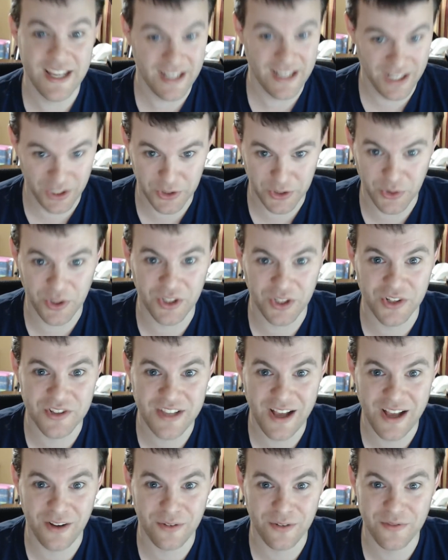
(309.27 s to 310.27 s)
including
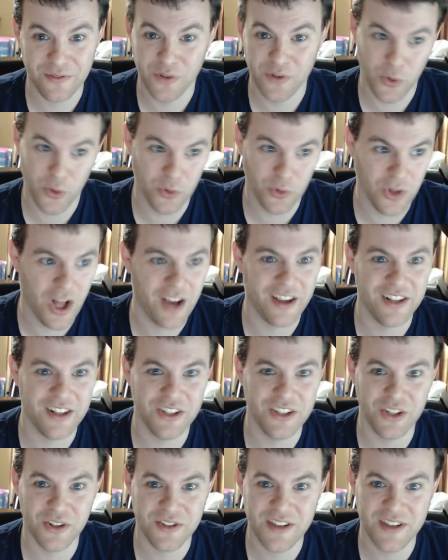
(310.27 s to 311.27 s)
yourself, who log into
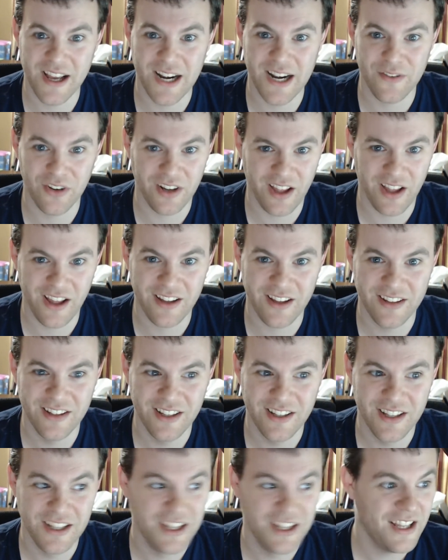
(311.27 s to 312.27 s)
your site every day.
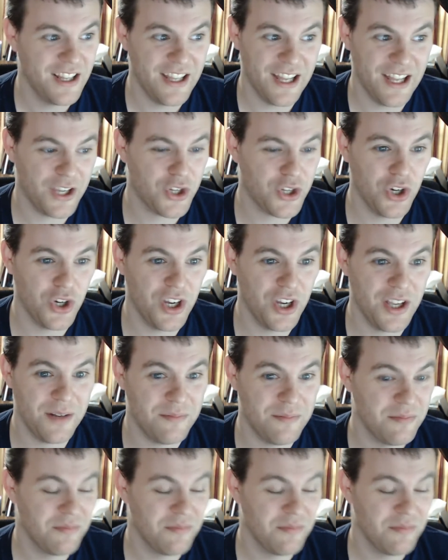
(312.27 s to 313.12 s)
It could